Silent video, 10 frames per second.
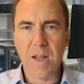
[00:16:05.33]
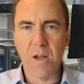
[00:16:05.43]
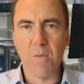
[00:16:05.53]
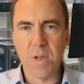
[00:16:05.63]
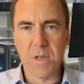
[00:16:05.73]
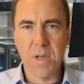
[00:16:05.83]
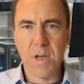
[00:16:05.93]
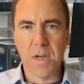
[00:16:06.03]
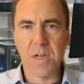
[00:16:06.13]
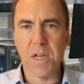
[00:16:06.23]
was
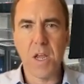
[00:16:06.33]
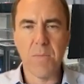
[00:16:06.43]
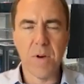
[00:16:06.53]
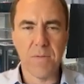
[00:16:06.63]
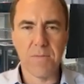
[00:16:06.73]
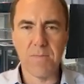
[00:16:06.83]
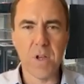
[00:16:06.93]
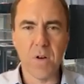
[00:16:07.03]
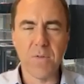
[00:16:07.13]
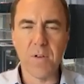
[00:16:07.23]
a team of
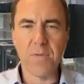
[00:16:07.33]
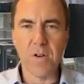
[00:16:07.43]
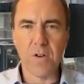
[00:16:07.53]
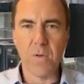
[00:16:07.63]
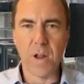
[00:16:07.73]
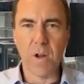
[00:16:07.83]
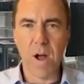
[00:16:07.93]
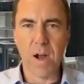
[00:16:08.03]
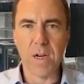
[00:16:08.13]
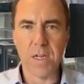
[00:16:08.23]
15 or 20
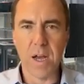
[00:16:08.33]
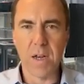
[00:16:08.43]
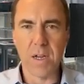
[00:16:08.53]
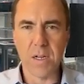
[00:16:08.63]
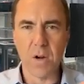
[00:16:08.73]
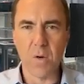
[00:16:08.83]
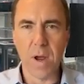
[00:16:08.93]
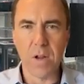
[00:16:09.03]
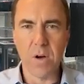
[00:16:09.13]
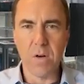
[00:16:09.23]
rocket scientists in
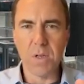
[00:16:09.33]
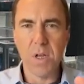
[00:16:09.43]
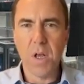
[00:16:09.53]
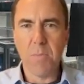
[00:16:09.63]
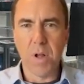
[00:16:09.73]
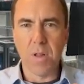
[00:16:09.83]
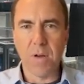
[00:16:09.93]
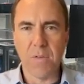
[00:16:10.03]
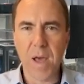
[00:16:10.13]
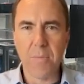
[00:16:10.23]
white coats building
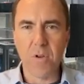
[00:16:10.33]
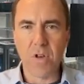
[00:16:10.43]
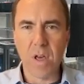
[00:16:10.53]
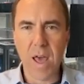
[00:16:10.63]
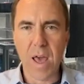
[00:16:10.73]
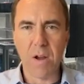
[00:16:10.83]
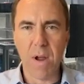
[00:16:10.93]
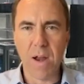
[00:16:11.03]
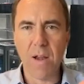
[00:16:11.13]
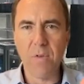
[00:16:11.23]
a Fabergé egg,
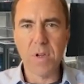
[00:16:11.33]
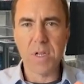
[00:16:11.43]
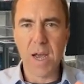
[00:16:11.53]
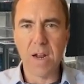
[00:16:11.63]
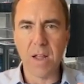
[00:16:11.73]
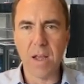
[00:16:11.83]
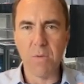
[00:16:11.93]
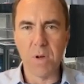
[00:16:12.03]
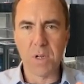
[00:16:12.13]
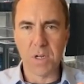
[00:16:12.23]
right? Every satellite
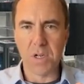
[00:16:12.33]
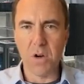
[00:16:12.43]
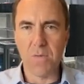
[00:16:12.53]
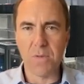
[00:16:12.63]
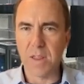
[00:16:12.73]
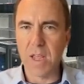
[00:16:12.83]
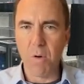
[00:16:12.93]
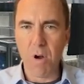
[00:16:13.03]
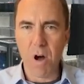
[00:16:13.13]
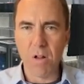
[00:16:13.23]
was a snowflake. They
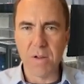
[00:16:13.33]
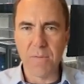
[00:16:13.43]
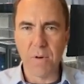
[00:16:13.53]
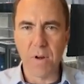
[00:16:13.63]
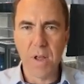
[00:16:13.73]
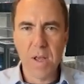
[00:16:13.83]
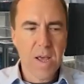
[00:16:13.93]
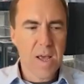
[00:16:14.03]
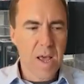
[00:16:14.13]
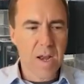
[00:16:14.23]
were all different.
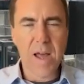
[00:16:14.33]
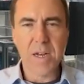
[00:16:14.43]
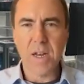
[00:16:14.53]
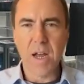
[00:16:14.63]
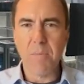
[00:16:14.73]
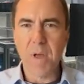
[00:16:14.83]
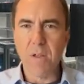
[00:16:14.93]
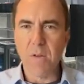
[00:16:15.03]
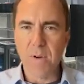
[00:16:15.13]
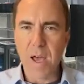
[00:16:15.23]
Yep. And that's not
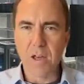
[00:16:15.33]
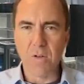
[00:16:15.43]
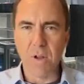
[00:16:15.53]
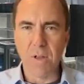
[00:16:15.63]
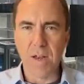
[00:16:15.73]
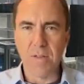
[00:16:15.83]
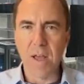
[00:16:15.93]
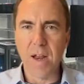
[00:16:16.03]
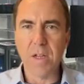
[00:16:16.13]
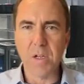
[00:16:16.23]
manufacturing.
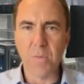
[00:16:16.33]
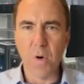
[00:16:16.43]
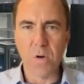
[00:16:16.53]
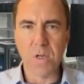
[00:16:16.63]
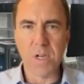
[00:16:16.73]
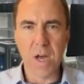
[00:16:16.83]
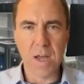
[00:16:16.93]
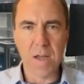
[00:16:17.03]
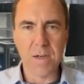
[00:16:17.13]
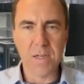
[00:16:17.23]
That is more
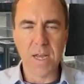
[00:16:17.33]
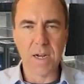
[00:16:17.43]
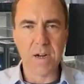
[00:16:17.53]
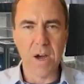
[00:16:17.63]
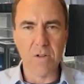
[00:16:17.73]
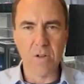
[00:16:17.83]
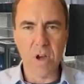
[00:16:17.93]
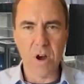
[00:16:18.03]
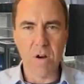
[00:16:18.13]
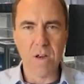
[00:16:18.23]
science, technology,
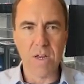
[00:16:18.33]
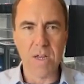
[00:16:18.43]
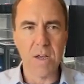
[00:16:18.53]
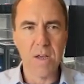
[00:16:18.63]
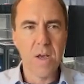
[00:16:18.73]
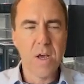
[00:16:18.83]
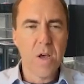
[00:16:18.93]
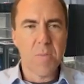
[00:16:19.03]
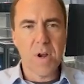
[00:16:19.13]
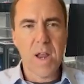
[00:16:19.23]
R&D.
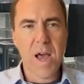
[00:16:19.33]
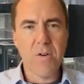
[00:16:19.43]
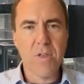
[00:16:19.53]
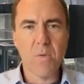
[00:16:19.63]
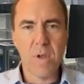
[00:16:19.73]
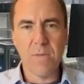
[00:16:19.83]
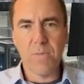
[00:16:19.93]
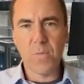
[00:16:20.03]
But now that we've